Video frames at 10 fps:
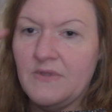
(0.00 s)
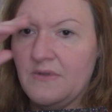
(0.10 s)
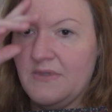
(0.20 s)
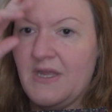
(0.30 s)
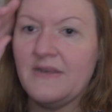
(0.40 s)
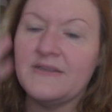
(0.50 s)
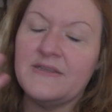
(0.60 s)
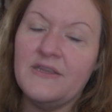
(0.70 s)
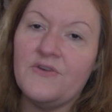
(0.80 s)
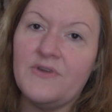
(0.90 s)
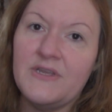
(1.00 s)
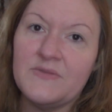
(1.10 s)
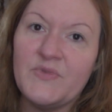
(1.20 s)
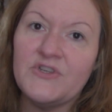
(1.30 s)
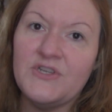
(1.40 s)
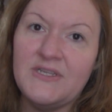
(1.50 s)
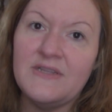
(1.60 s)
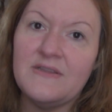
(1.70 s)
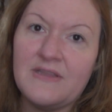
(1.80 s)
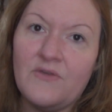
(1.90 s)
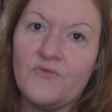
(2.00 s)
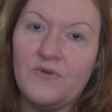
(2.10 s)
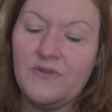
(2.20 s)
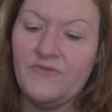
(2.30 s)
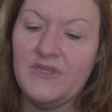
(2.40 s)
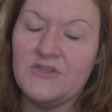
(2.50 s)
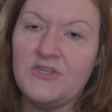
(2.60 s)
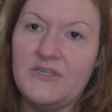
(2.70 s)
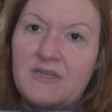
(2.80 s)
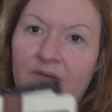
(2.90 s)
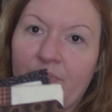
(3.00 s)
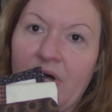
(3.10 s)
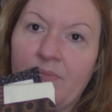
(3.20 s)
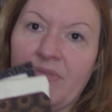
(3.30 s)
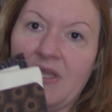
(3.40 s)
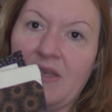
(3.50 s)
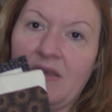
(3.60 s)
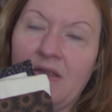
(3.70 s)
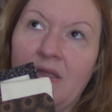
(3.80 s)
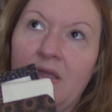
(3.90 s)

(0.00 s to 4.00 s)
not a series, but she did several of these. She did a pumpkin,